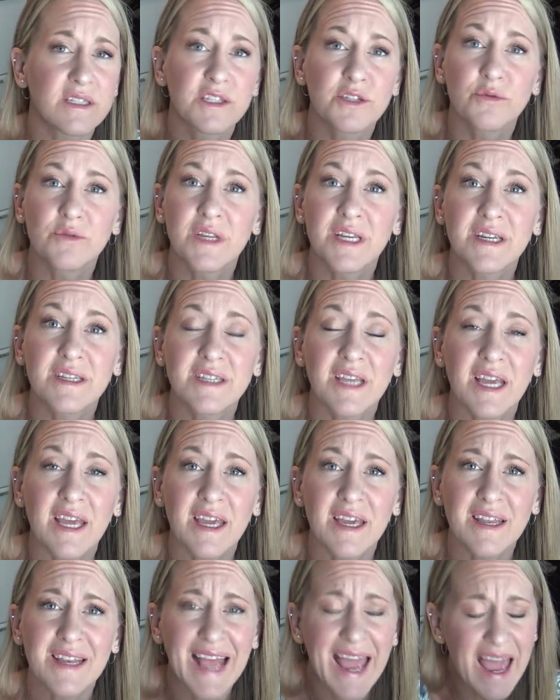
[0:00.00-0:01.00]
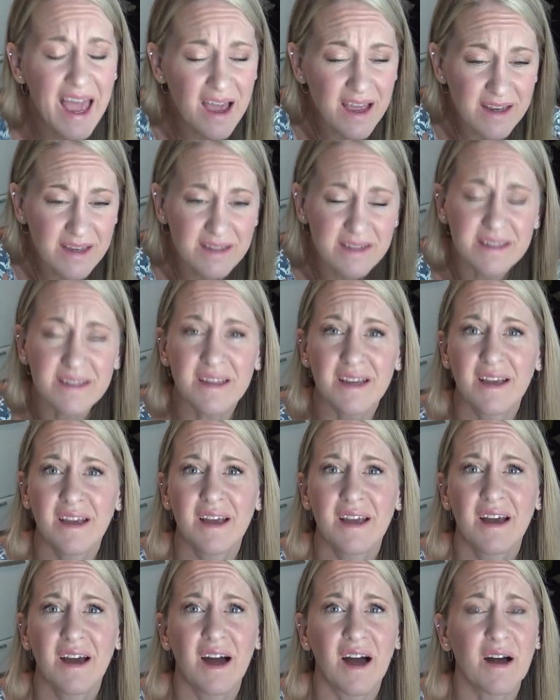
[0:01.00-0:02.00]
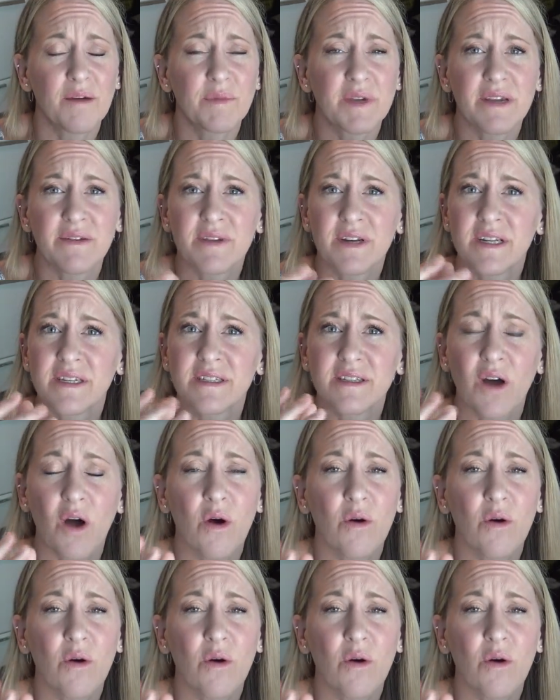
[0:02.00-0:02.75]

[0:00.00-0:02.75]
that's unique to it and give it its